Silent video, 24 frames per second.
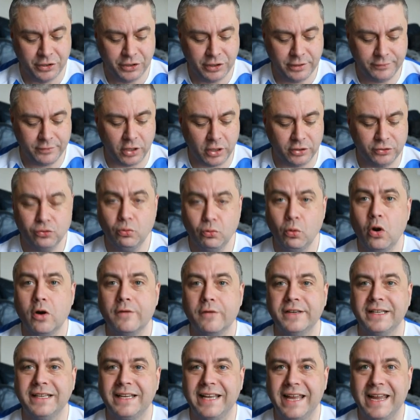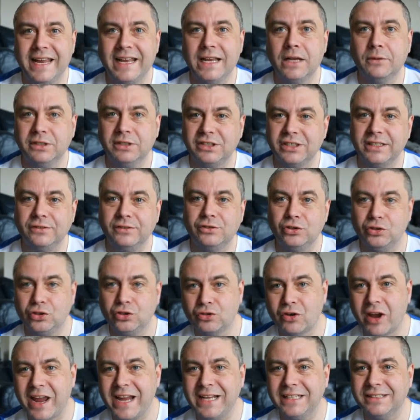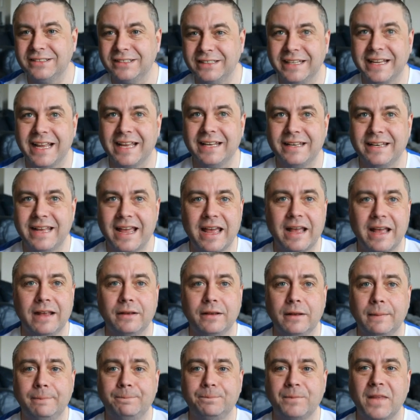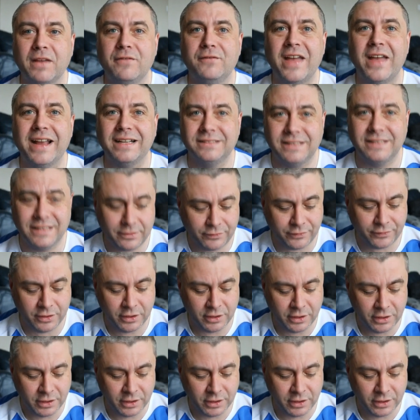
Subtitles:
You've got a Dwarven King, which gives you traits, and again they're effective.